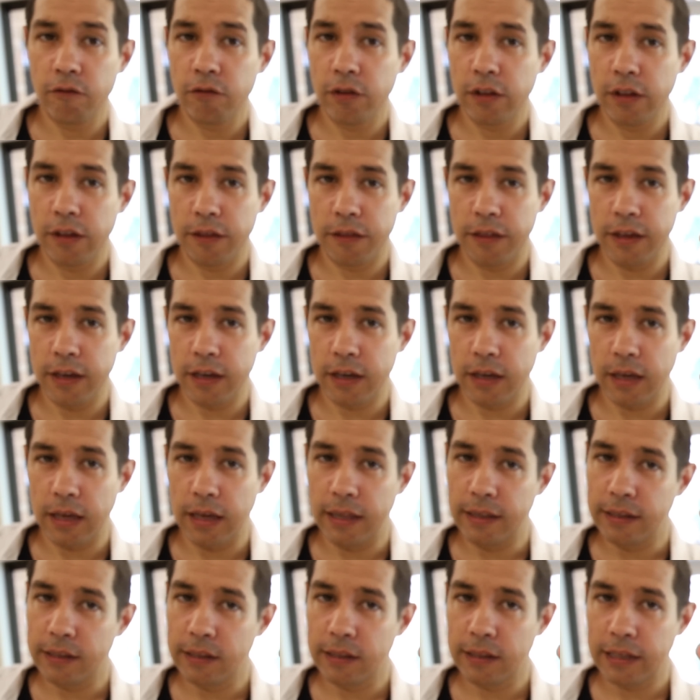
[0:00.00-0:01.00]
I really think
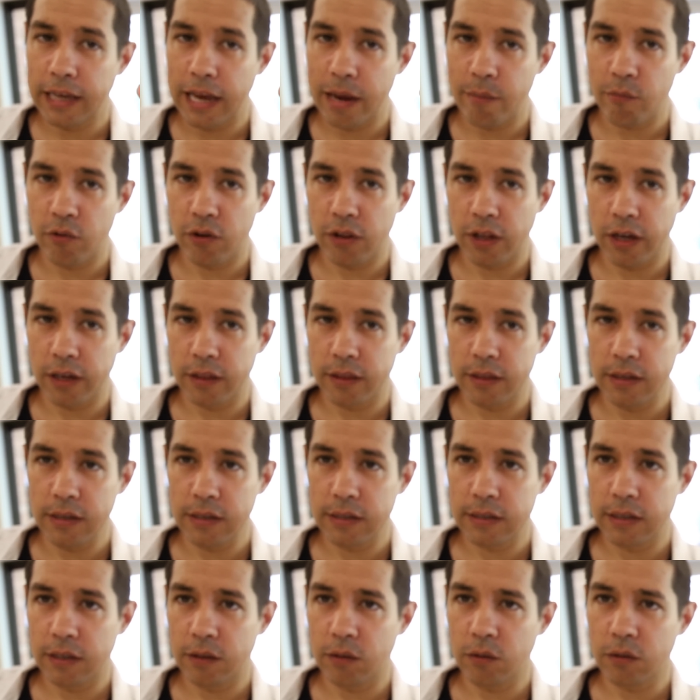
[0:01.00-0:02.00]
a little camera like
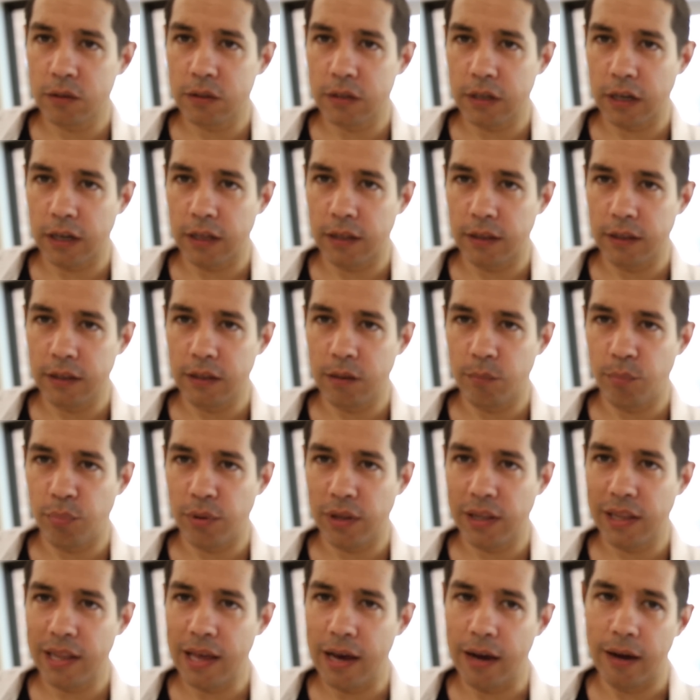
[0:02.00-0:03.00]
this, it looks like a little
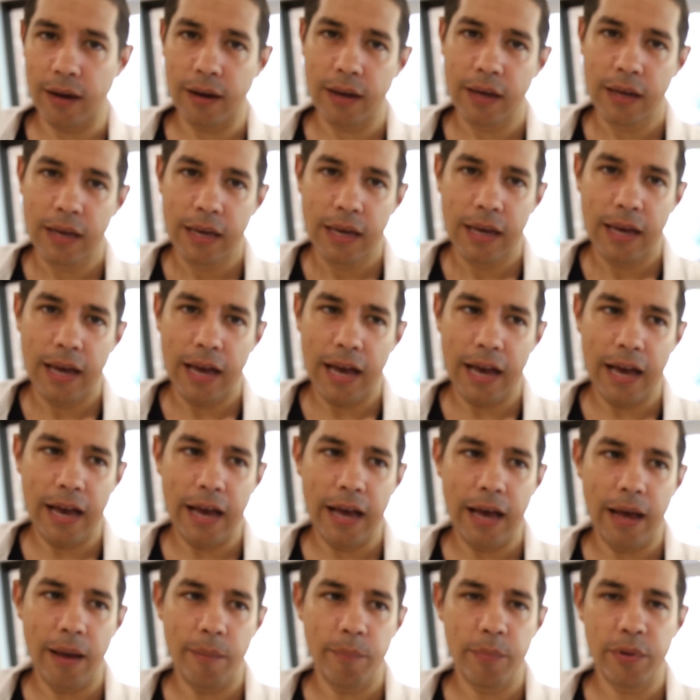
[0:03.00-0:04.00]
plug,
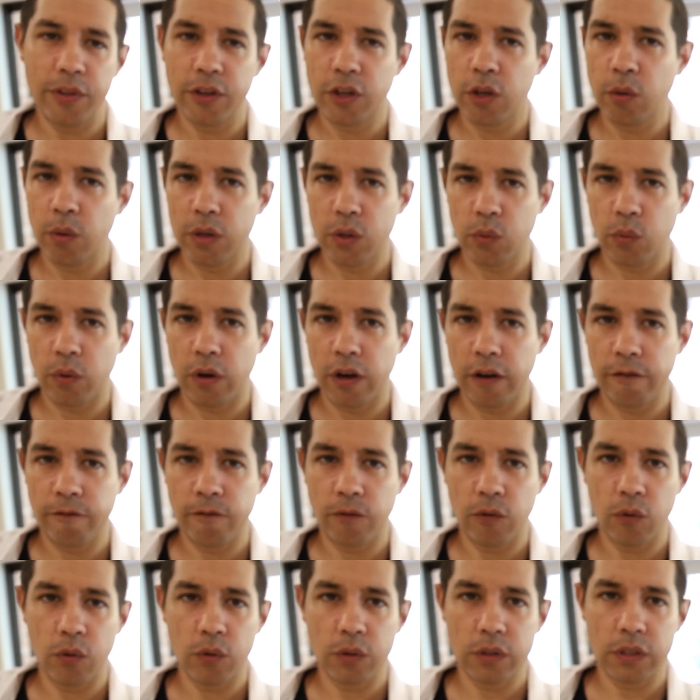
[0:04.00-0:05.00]
but the
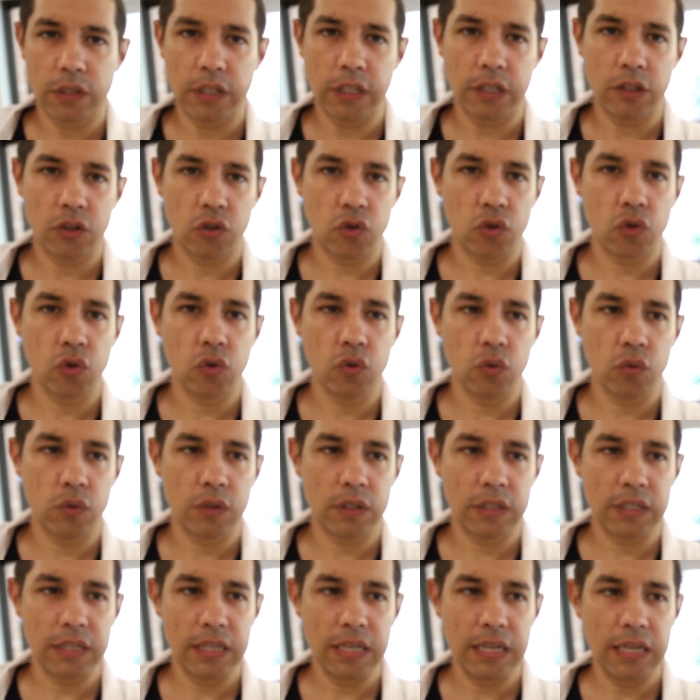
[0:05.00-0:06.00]

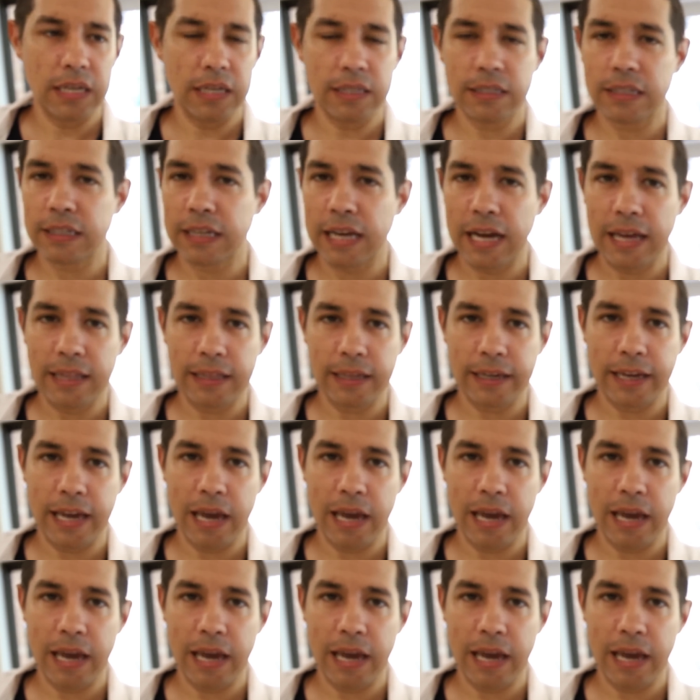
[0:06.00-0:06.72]
QHY462C, it's a color